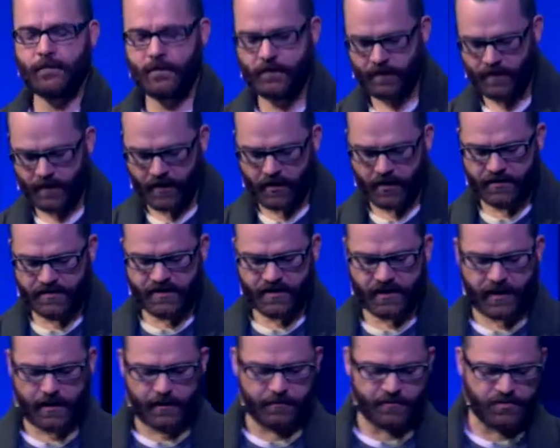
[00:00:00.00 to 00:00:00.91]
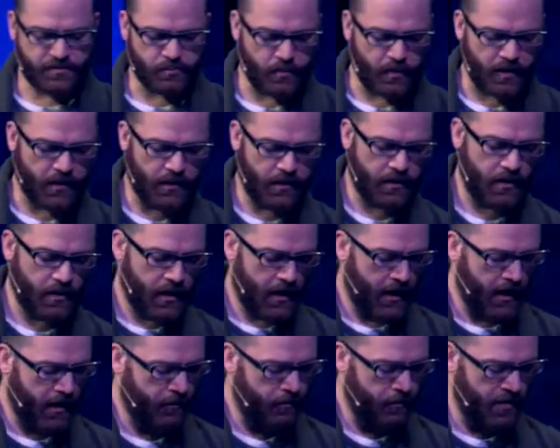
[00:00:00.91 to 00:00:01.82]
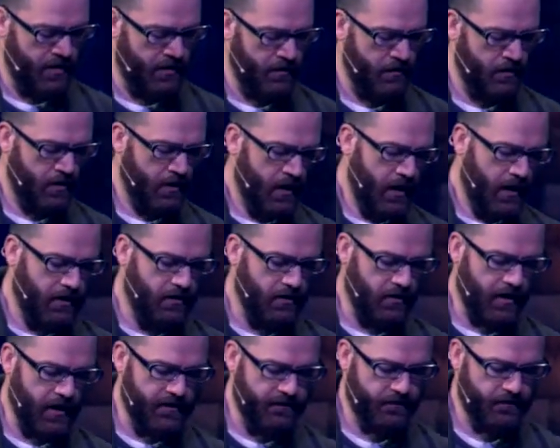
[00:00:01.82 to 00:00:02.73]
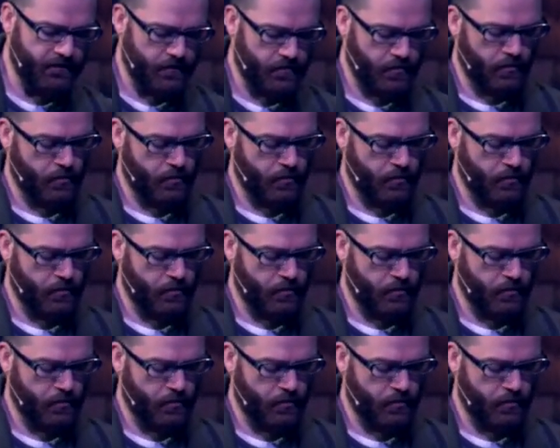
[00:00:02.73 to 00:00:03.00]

There are times when I read at the life,